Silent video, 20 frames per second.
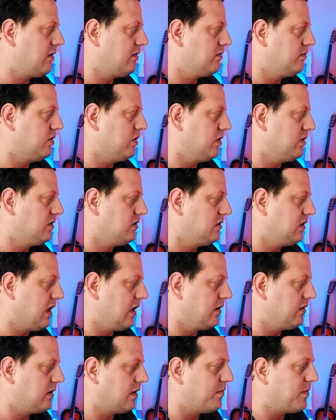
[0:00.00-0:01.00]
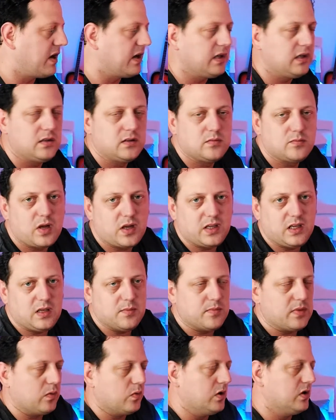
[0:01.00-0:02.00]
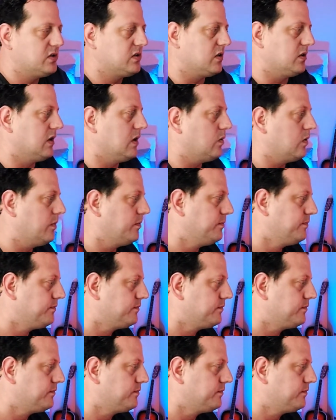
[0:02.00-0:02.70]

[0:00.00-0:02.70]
But yeah, I might eat my words on that one.